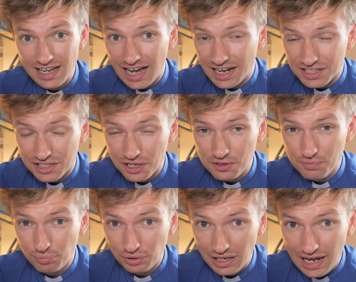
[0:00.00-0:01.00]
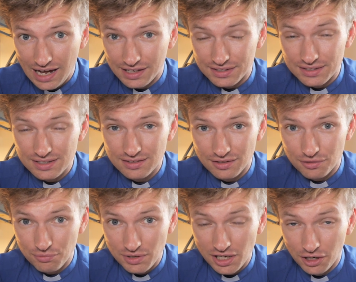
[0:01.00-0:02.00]
And it's those plans that
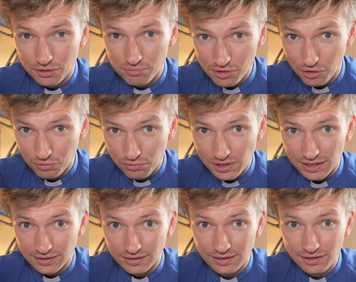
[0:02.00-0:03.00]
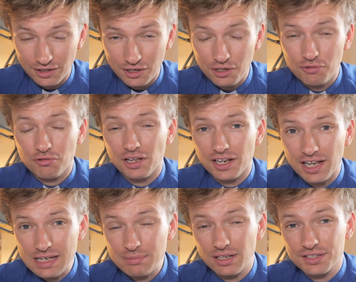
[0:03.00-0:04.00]
we hope, God willing, will
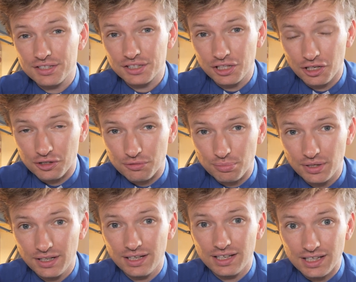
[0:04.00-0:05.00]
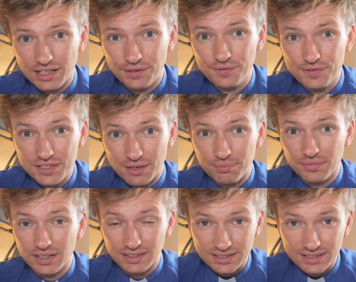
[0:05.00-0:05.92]
enable us to cope if something